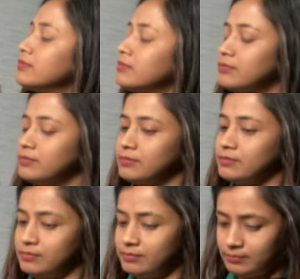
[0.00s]

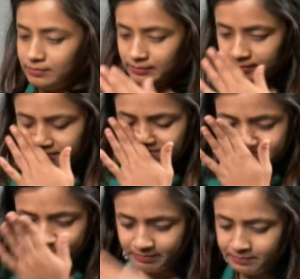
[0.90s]

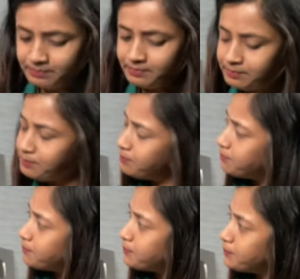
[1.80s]

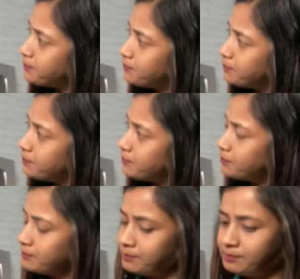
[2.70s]

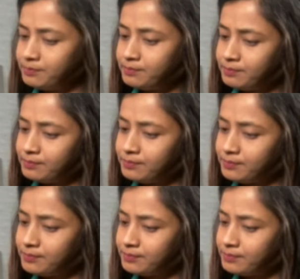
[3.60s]

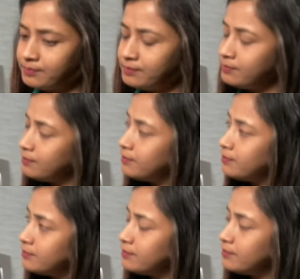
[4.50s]

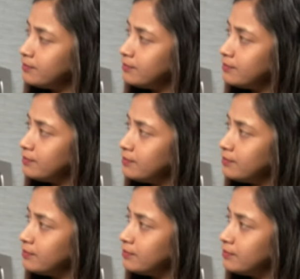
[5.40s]

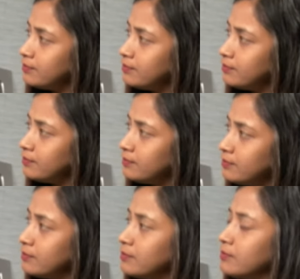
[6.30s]

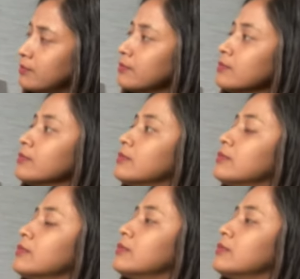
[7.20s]
No words are spoken by the person on screen.